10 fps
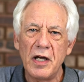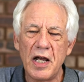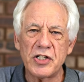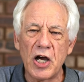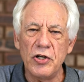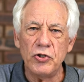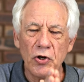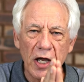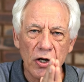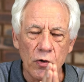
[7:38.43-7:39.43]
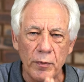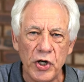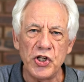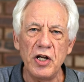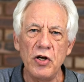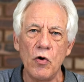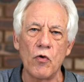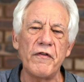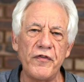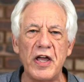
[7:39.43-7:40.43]
is going to get a commission
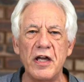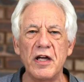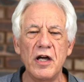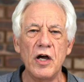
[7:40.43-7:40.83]
or a fee,